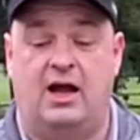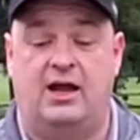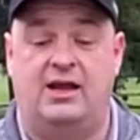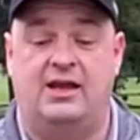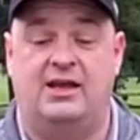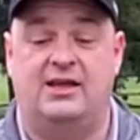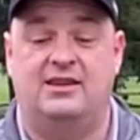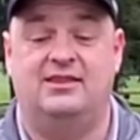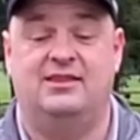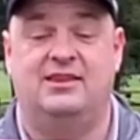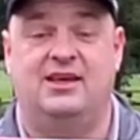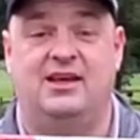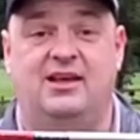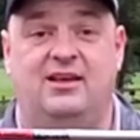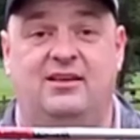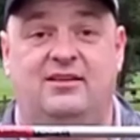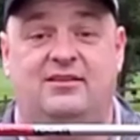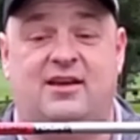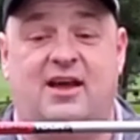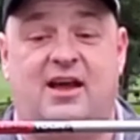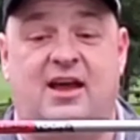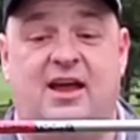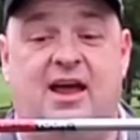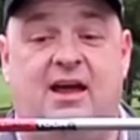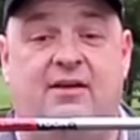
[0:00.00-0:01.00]
In these,
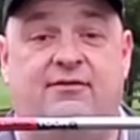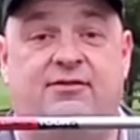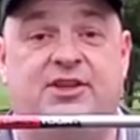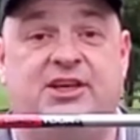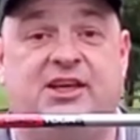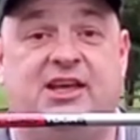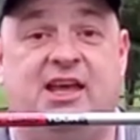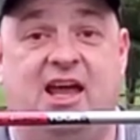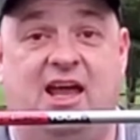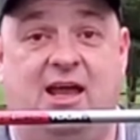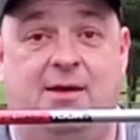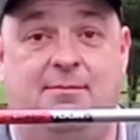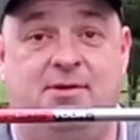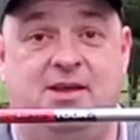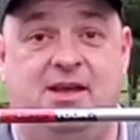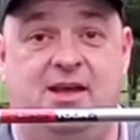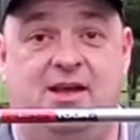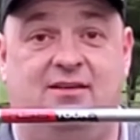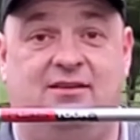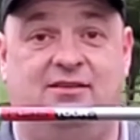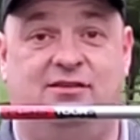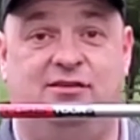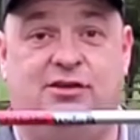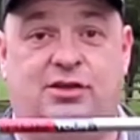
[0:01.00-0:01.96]
I have the KBS